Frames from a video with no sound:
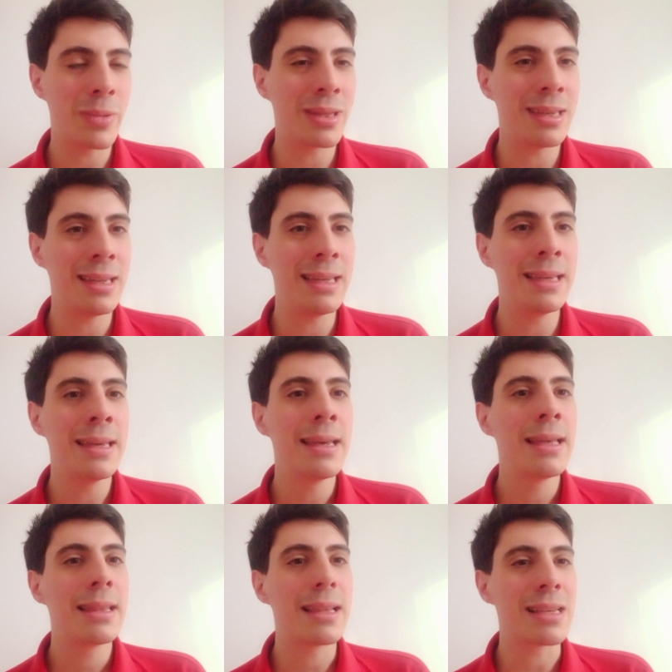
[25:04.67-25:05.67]
But he
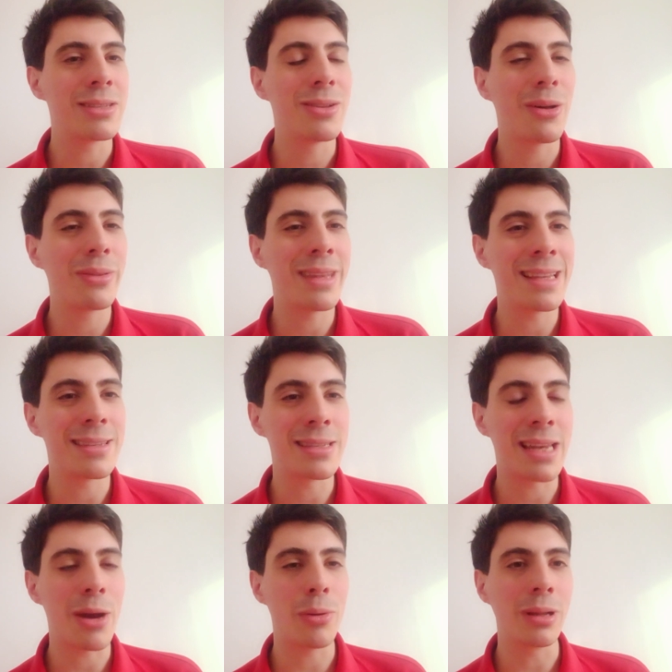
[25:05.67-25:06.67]
does not
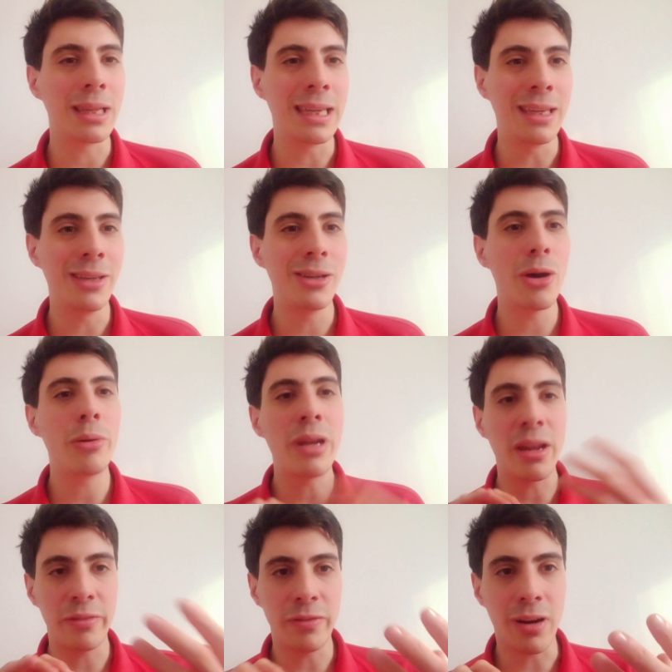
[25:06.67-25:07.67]
necessarily go
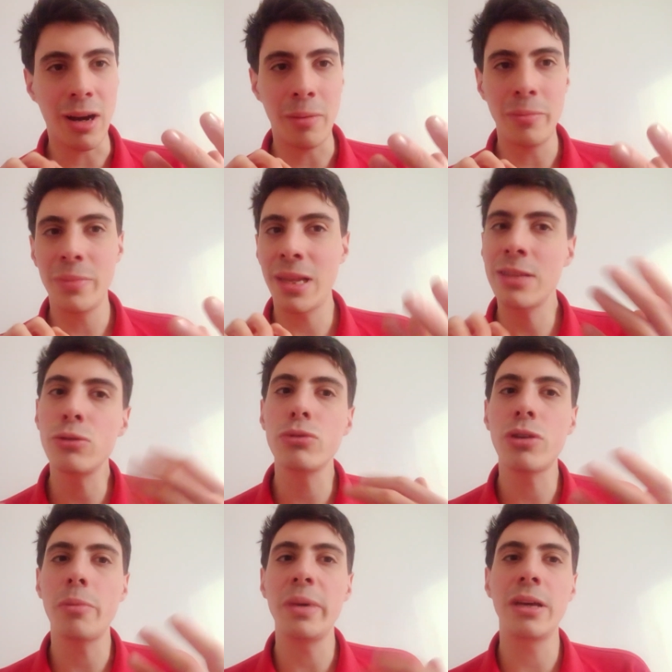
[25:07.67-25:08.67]
that far. that's
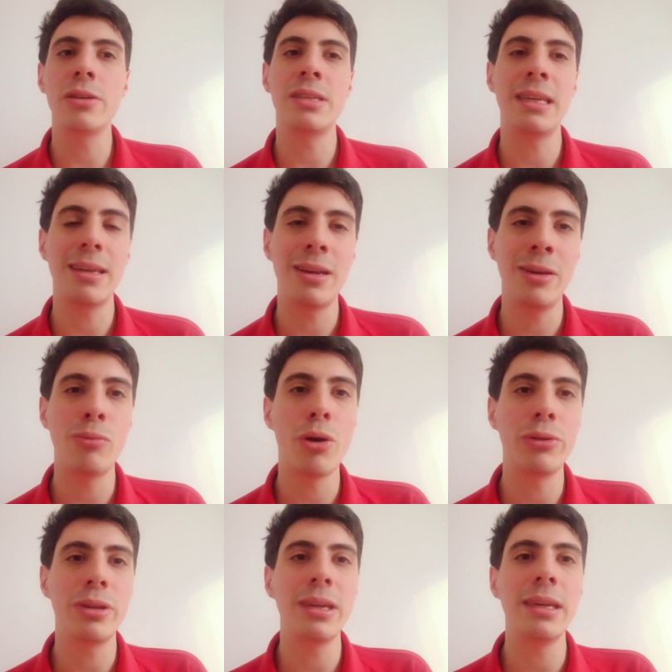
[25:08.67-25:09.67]
also because he, he
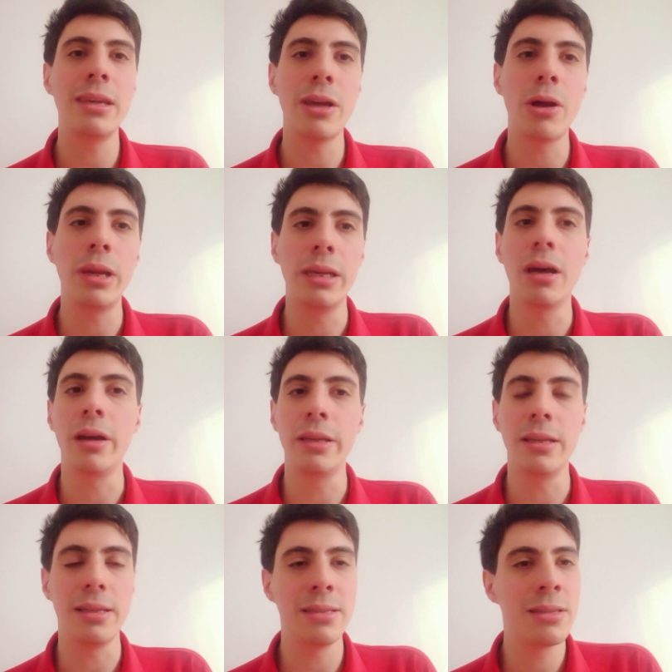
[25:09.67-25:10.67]
wrote it in the early
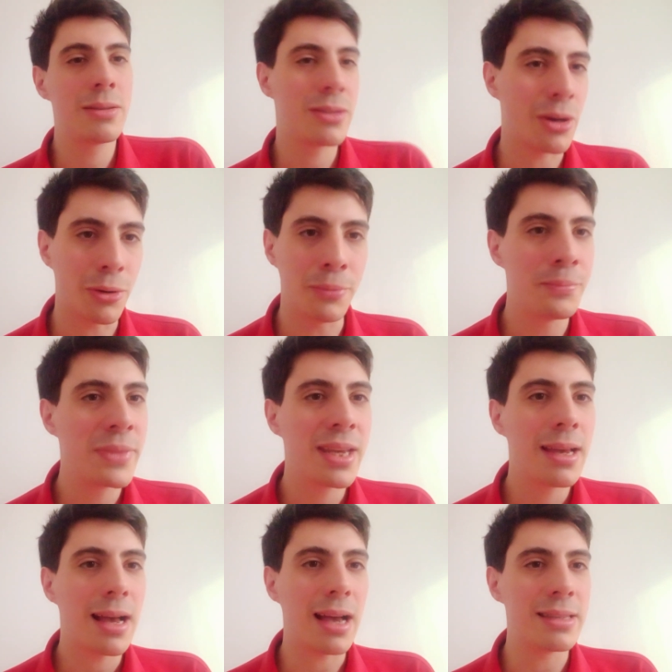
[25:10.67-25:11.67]
90s. So
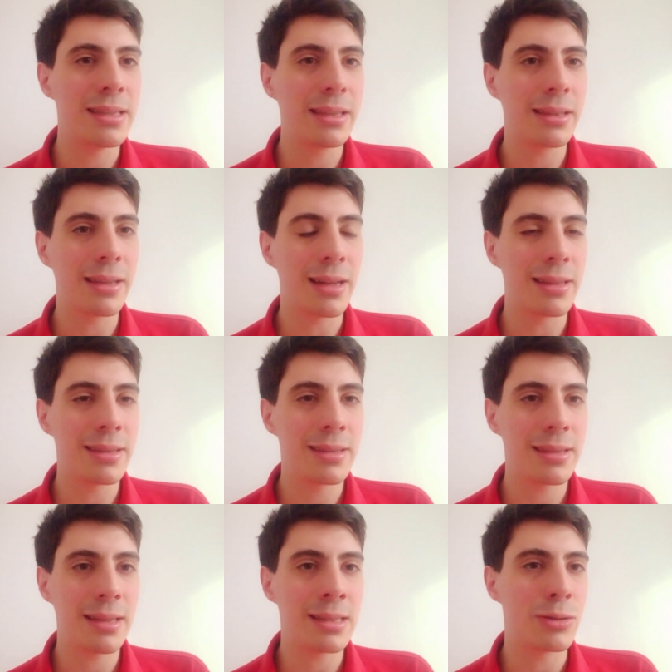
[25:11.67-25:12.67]
I think
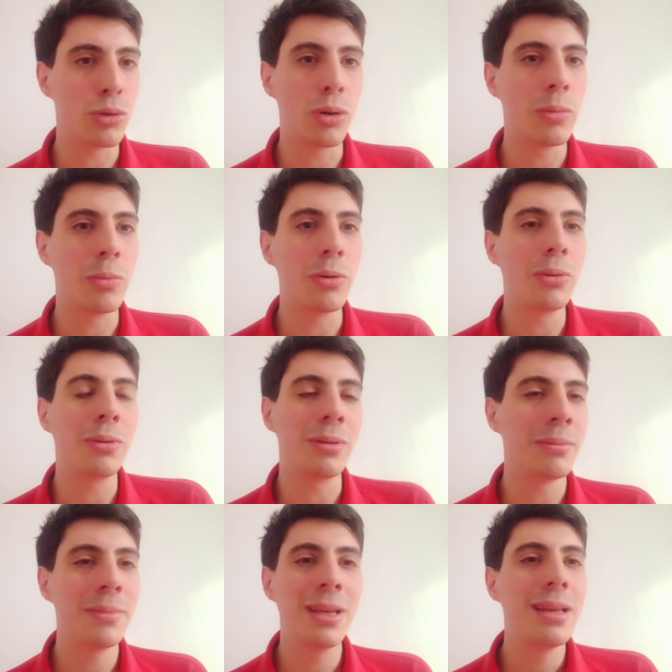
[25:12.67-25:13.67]
that it's
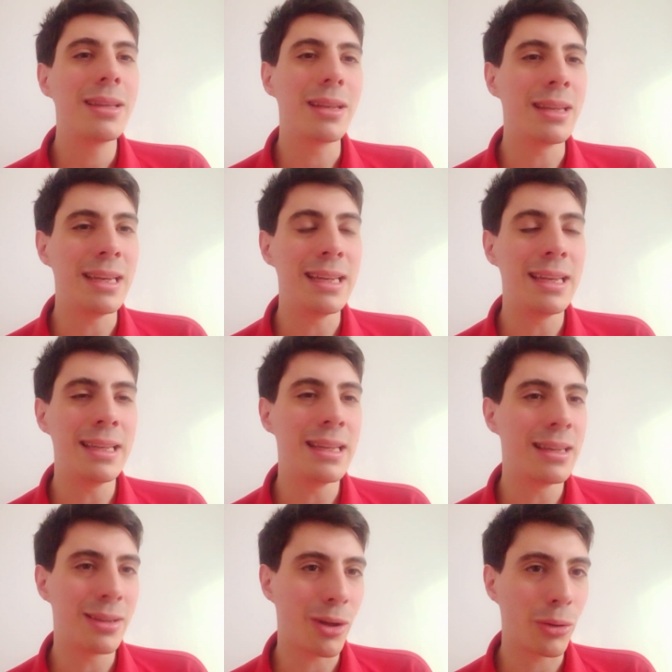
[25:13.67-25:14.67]
normal that he
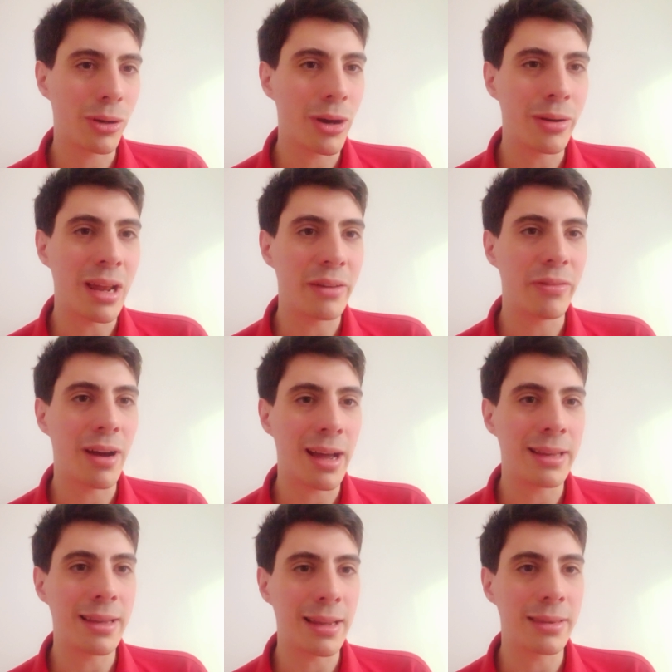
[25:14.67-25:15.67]
did not go that far
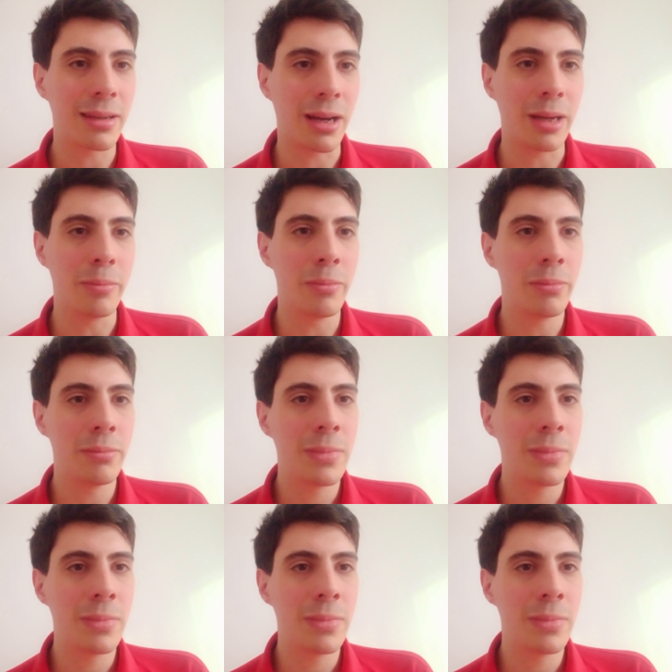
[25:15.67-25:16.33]
at that time.